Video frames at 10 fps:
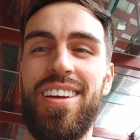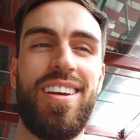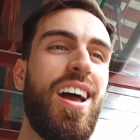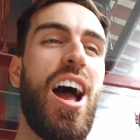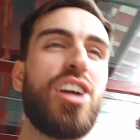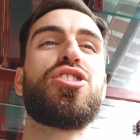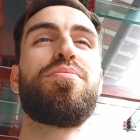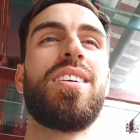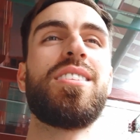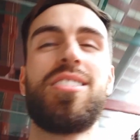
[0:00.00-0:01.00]
I should be
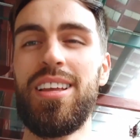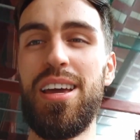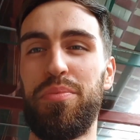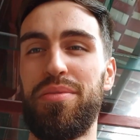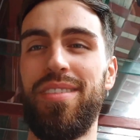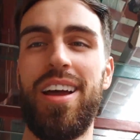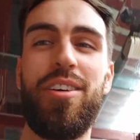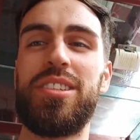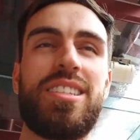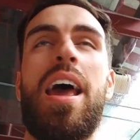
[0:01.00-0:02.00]
asleep. It
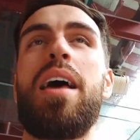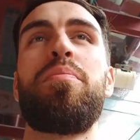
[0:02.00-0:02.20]
was 10